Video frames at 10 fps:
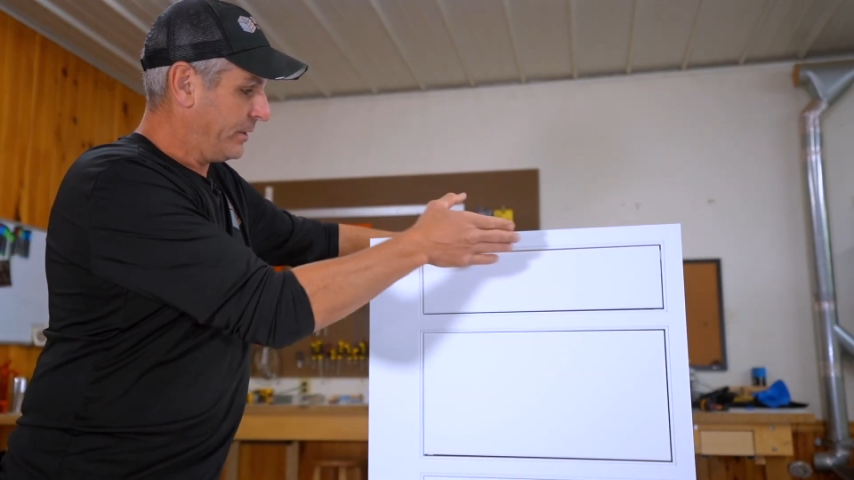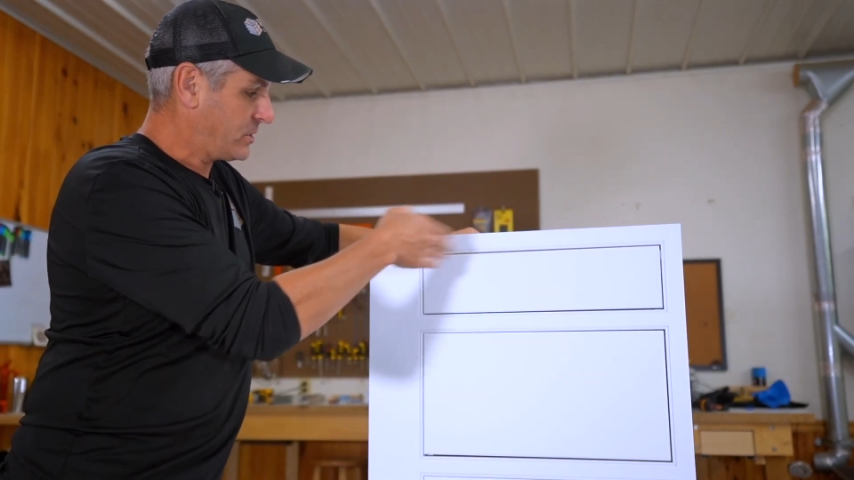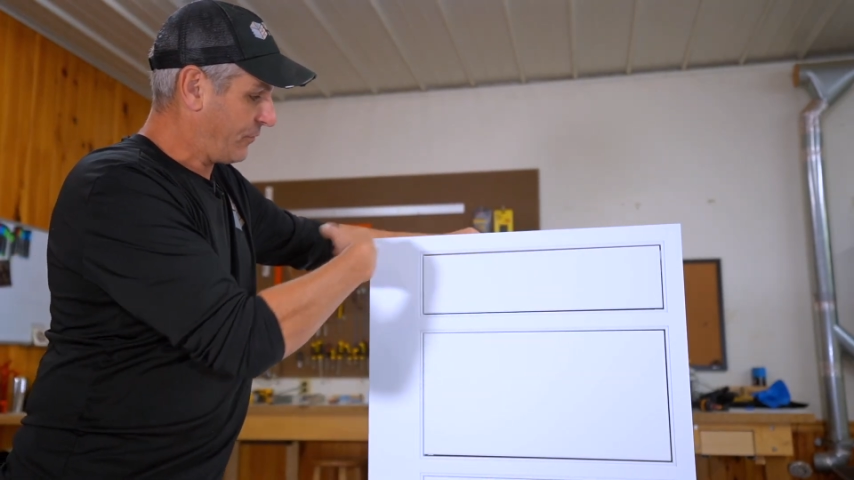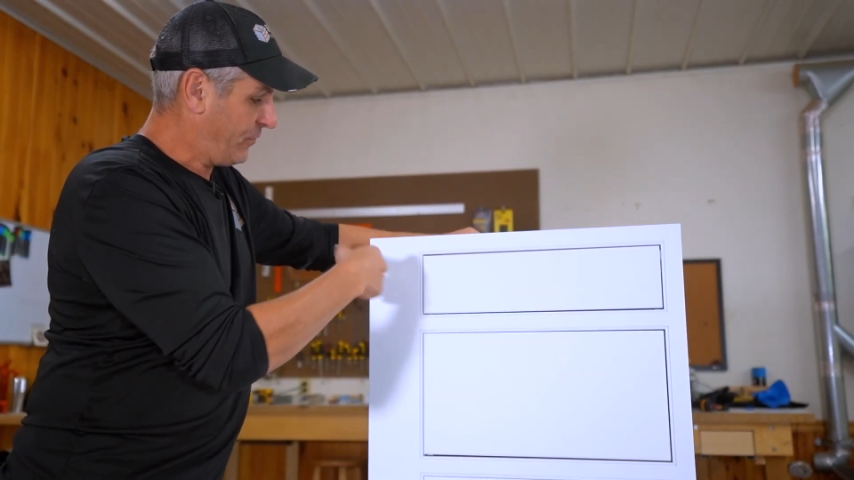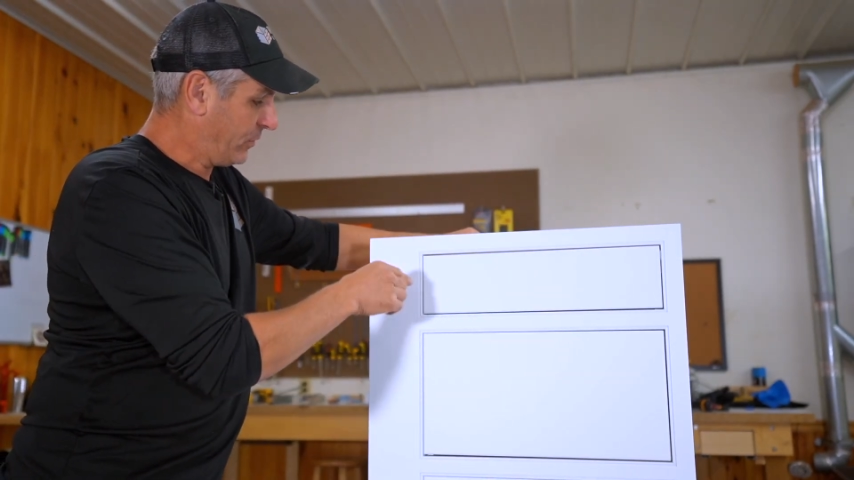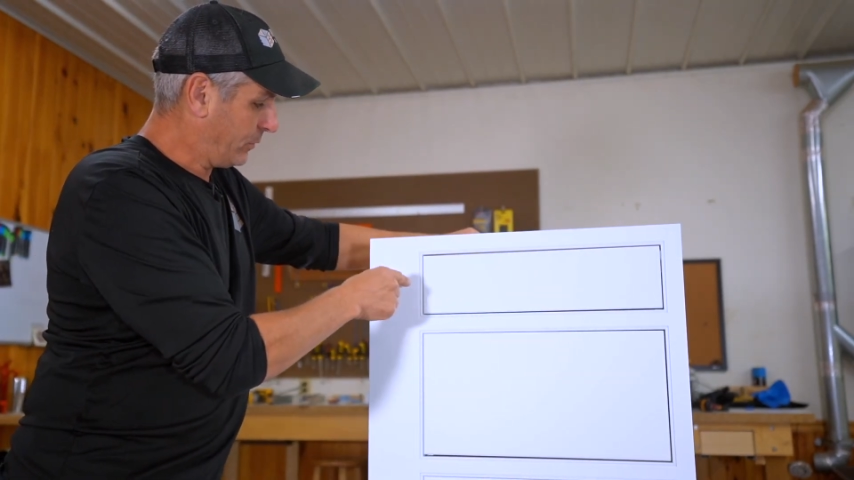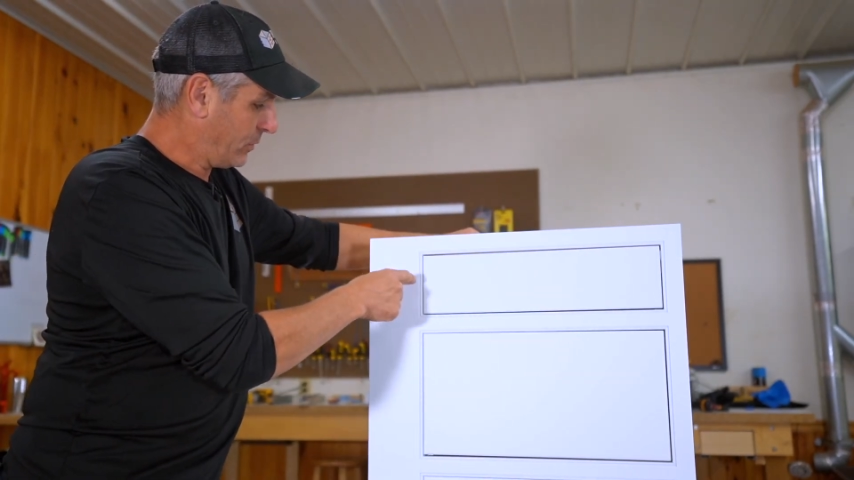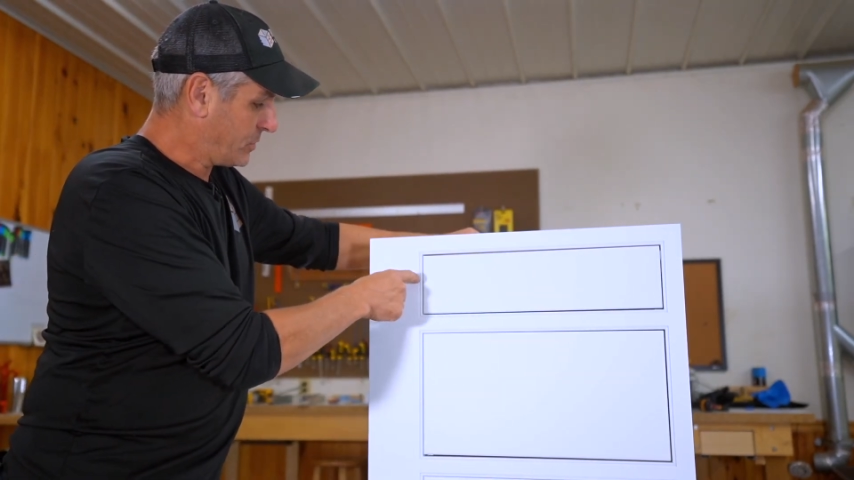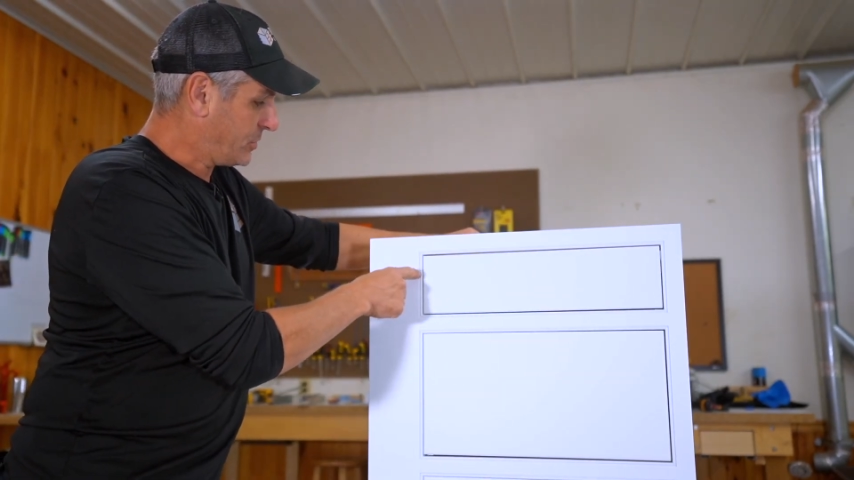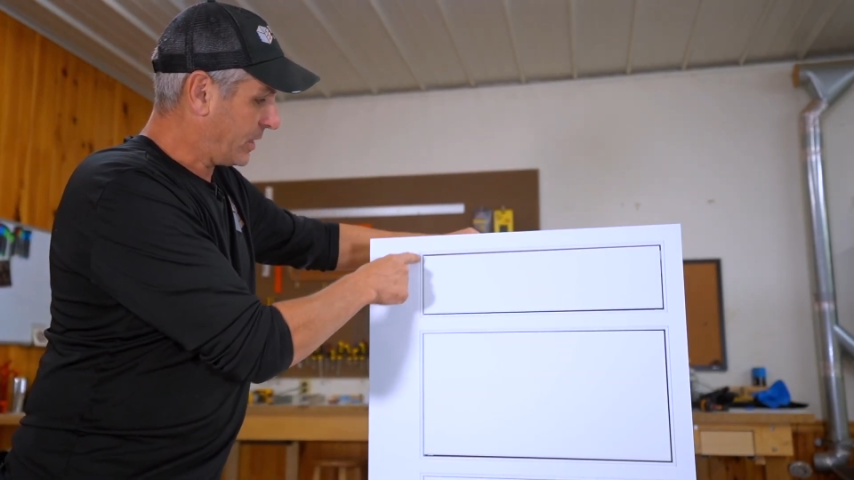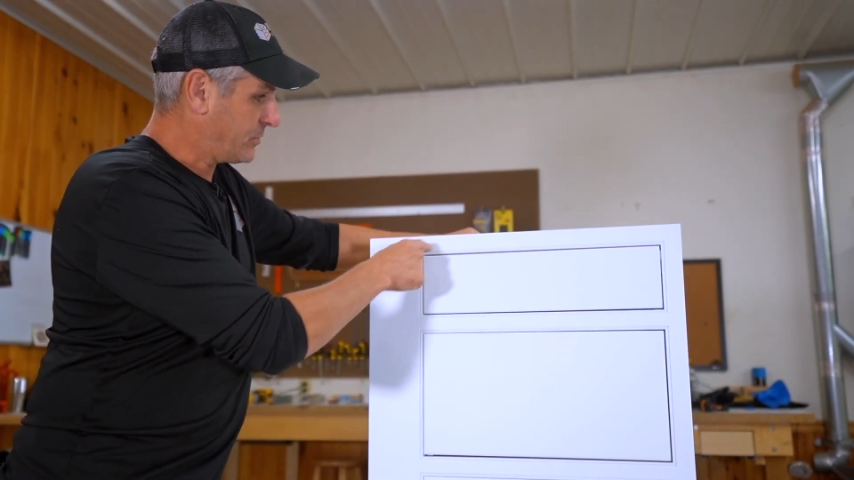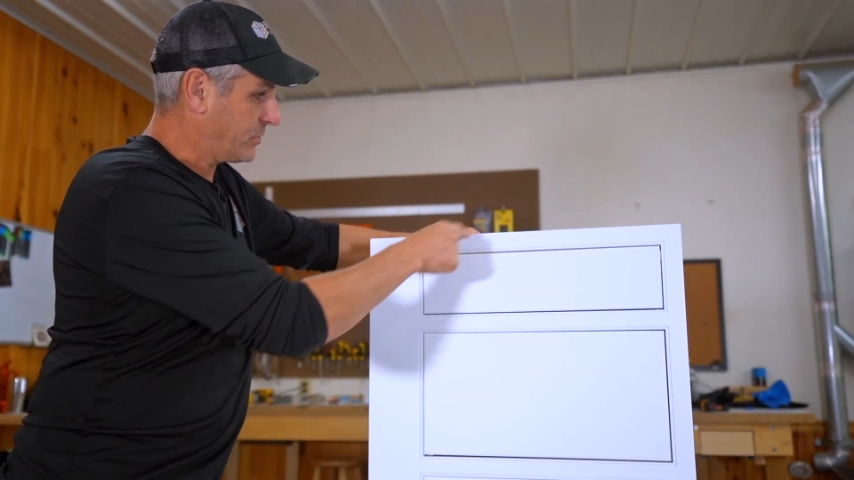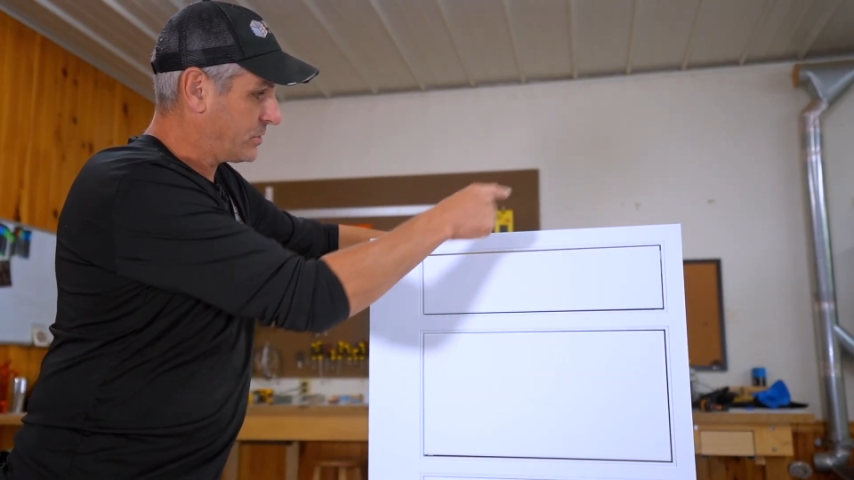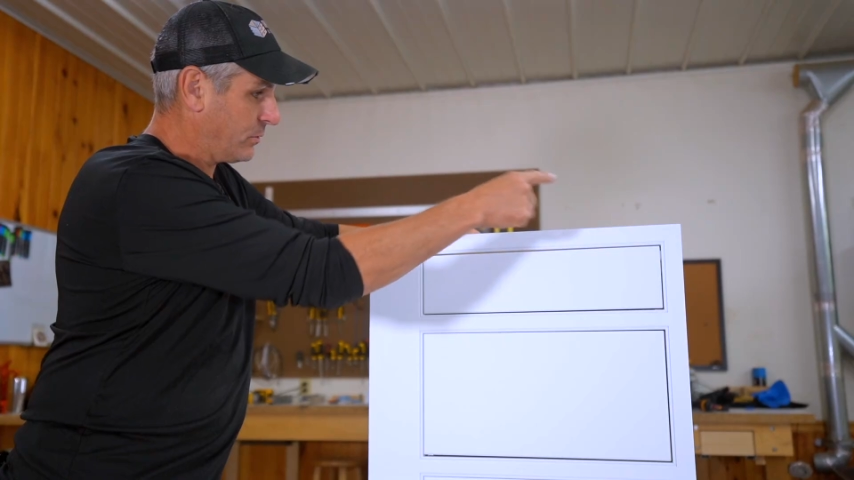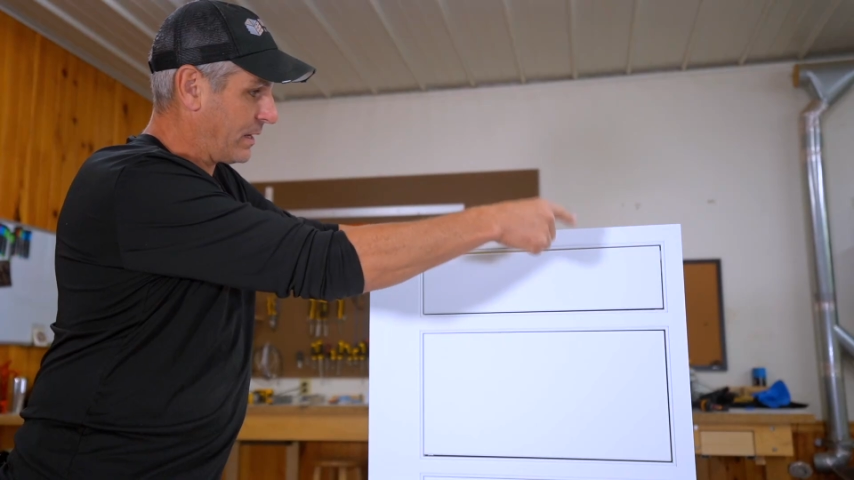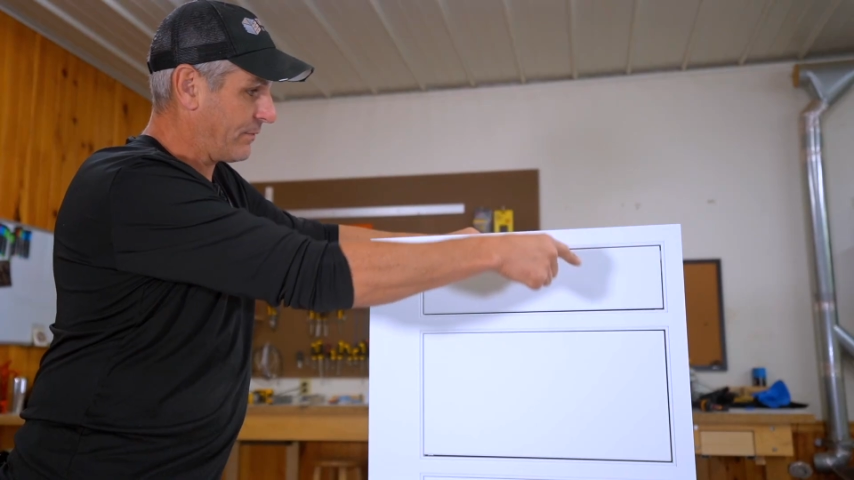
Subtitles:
is to fiddle with those adjusters till we